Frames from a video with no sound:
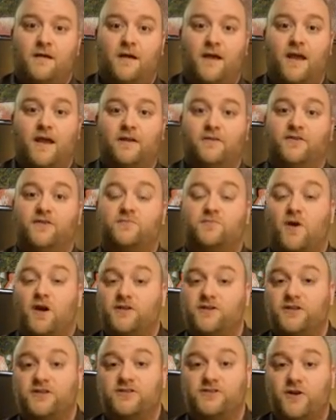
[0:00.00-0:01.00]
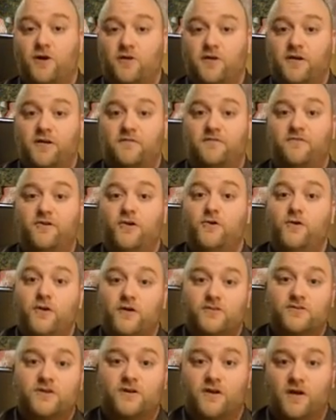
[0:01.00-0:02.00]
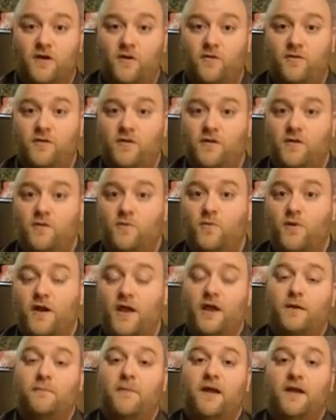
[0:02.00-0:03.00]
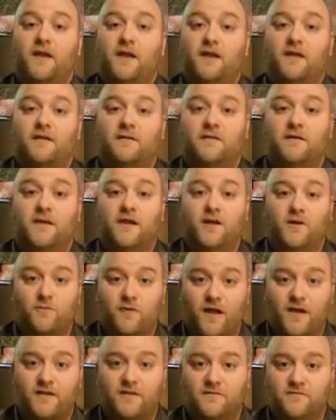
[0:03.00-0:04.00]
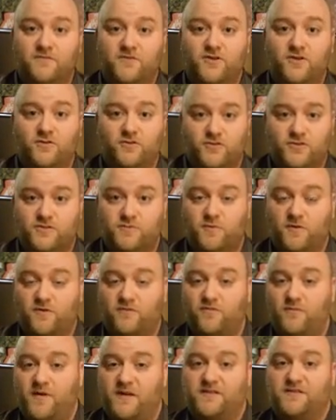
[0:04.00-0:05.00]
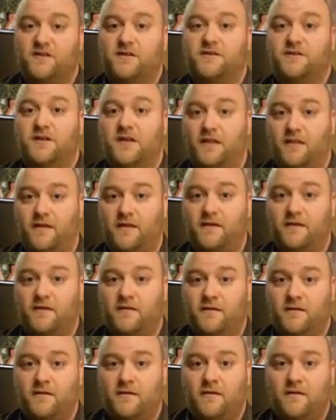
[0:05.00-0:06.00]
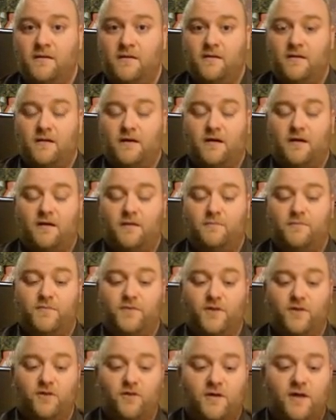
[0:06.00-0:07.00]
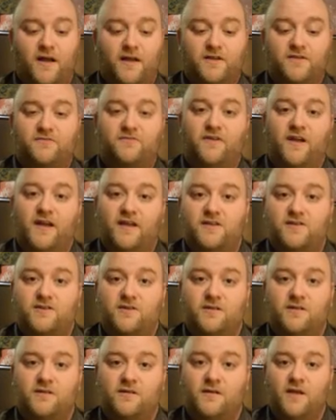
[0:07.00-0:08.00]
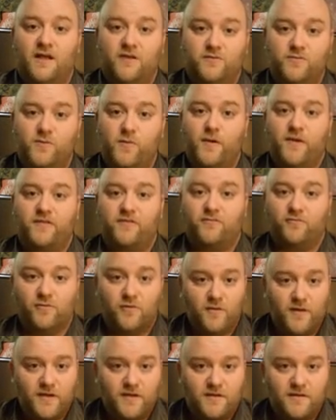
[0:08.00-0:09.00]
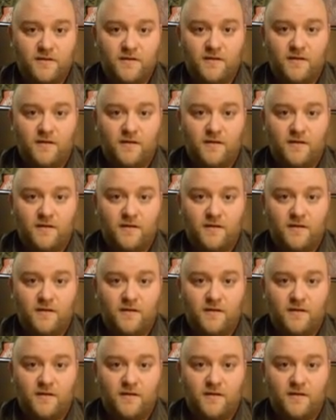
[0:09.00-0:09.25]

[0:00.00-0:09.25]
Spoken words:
and this project started a few years ago when I made an interactive children's book for my son Dylan. The look on his face as we went through it